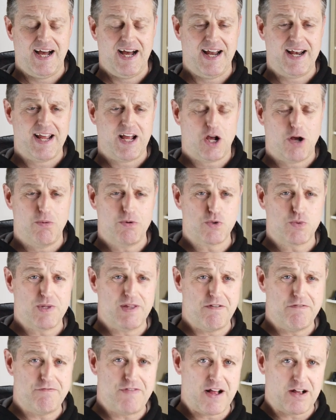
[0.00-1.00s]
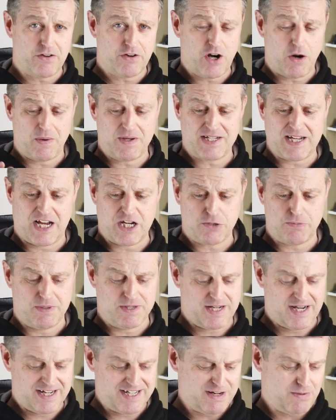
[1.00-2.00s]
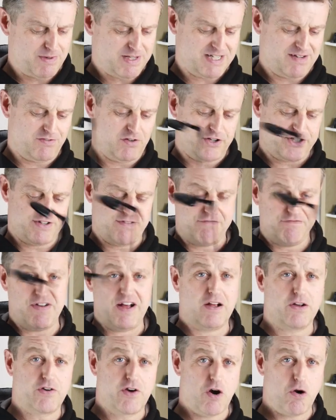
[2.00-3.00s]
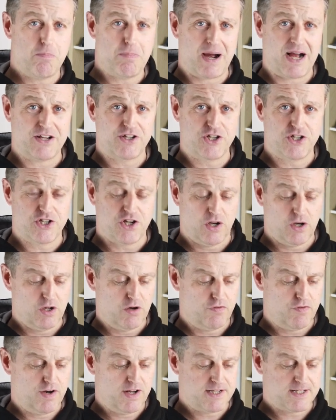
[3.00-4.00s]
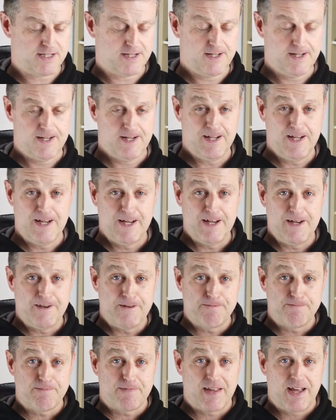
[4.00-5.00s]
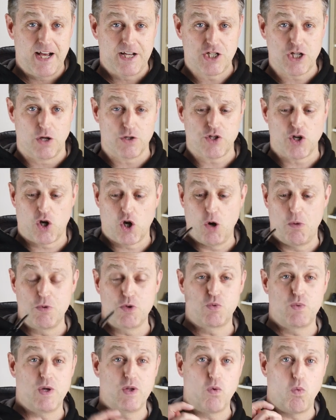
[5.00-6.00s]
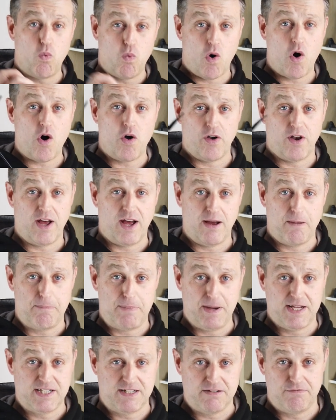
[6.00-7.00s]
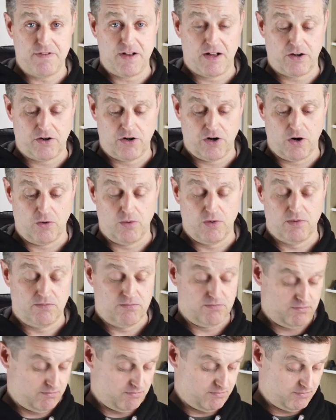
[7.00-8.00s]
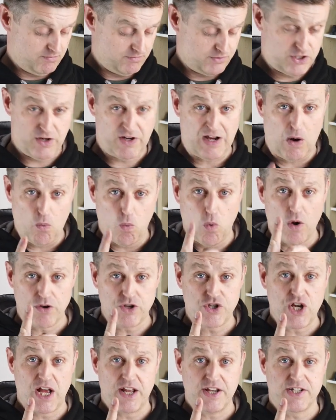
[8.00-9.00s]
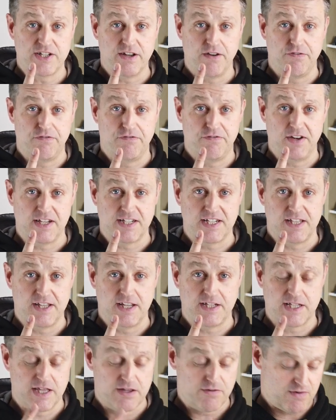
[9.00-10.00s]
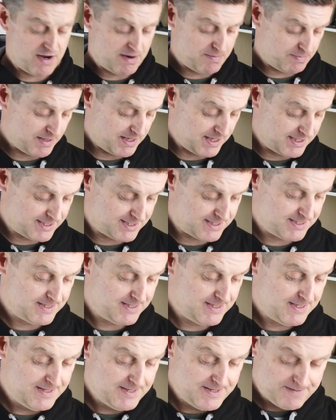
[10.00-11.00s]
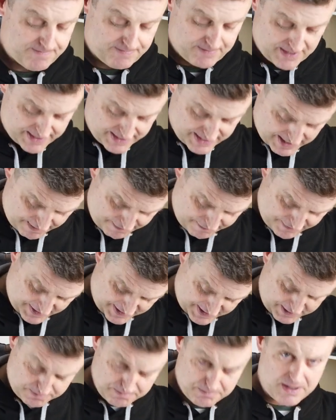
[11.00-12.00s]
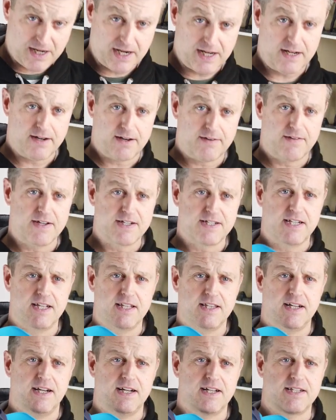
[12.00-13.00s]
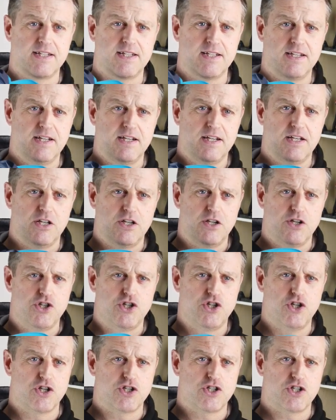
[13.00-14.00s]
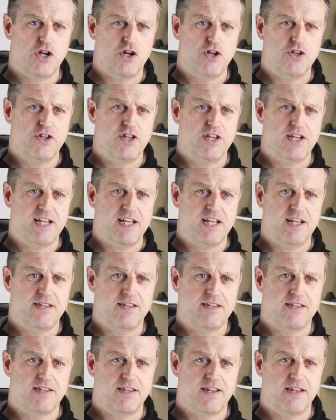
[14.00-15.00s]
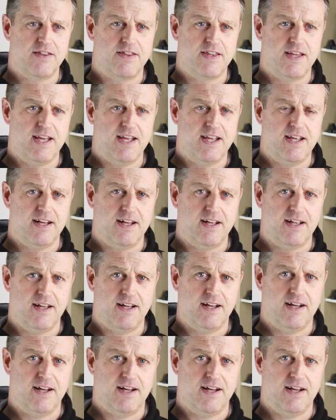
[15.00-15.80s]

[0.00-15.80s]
and it comes with a Velcro attachment. And I didn't want to have lots of Velcro patches all over it. It also comes with one piece of Velcro. So you get one chance at fixing this in the right place. And I fixed mine, if you can see that, just underneath the